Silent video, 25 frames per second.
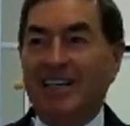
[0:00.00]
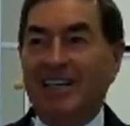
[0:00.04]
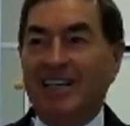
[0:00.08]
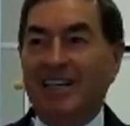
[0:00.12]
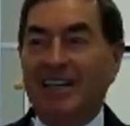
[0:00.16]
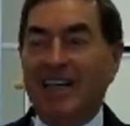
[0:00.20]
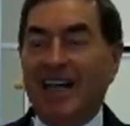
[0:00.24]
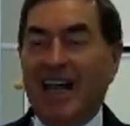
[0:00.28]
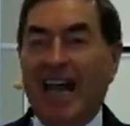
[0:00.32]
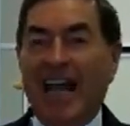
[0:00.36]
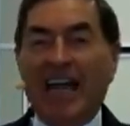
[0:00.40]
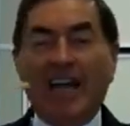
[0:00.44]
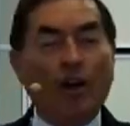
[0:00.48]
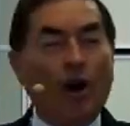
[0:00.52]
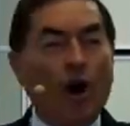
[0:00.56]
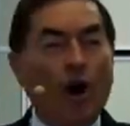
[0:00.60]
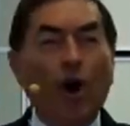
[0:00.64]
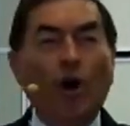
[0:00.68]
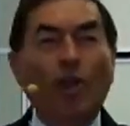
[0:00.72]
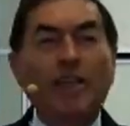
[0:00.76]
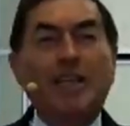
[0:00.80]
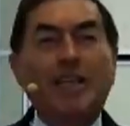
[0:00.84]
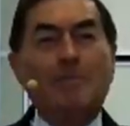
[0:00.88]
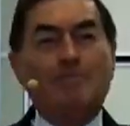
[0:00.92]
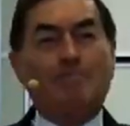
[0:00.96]
and all
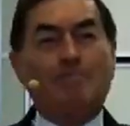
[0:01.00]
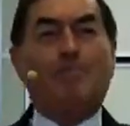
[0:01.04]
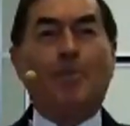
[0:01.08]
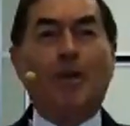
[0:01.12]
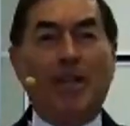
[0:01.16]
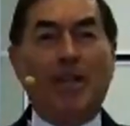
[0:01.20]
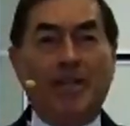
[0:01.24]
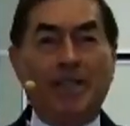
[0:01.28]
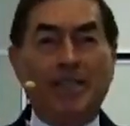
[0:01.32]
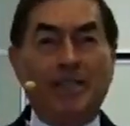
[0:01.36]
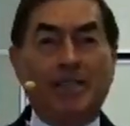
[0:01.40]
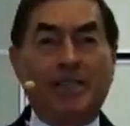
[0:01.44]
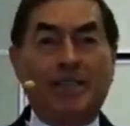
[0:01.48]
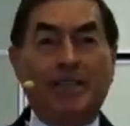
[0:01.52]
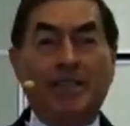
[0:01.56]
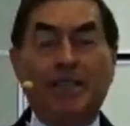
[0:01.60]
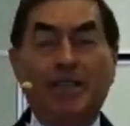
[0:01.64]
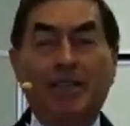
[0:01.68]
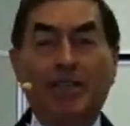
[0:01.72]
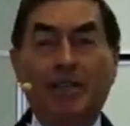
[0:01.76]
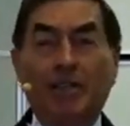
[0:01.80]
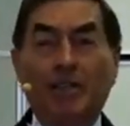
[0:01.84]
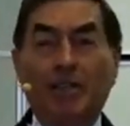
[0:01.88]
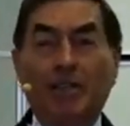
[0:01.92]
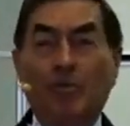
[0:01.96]
the priests
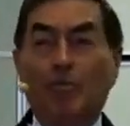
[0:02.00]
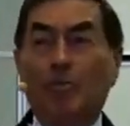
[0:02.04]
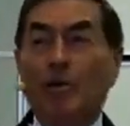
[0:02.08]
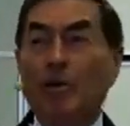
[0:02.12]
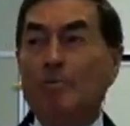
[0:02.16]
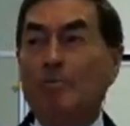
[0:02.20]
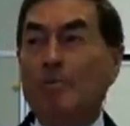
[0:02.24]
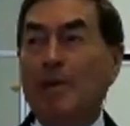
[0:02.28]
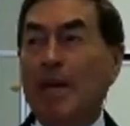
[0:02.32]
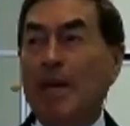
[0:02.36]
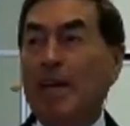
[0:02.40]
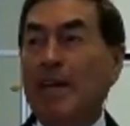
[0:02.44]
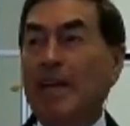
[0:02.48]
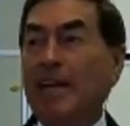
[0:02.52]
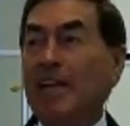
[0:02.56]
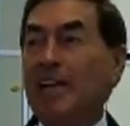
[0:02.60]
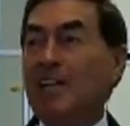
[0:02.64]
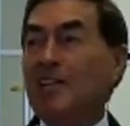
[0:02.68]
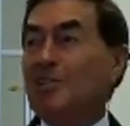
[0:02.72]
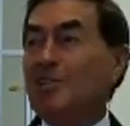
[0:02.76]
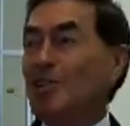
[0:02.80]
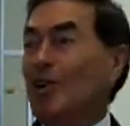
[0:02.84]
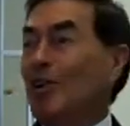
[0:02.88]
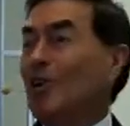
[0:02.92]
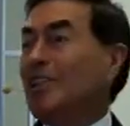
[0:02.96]
will be
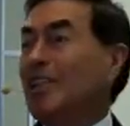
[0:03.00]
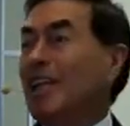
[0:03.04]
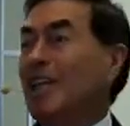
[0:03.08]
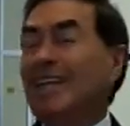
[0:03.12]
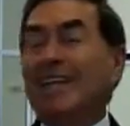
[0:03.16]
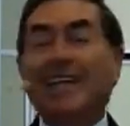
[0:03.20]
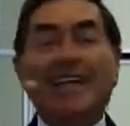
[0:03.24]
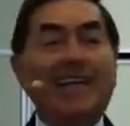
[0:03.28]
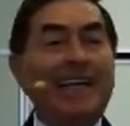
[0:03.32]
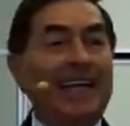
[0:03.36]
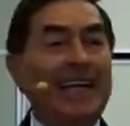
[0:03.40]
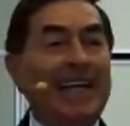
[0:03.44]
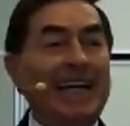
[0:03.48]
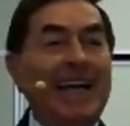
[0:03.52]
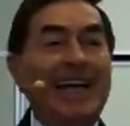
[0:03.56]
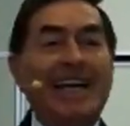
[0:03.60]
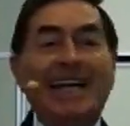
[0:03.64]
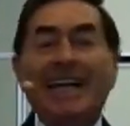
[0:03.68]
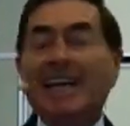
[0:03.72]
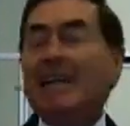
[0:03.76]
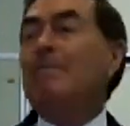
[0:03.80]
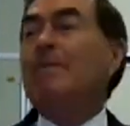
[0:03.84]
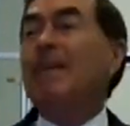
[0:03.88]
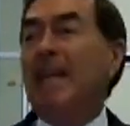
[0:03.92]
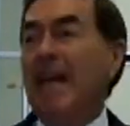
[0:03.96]
totally
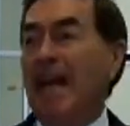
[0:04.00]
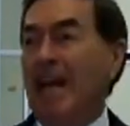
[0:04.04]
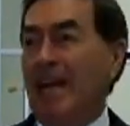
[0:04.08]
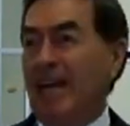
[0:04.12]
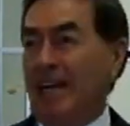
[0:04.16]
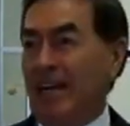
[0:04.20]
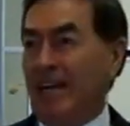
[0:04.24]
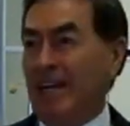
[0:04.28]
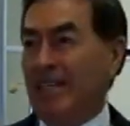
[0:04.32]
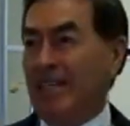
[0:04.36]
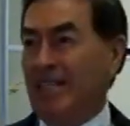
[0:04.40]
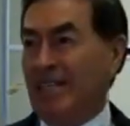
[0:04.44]
eliminated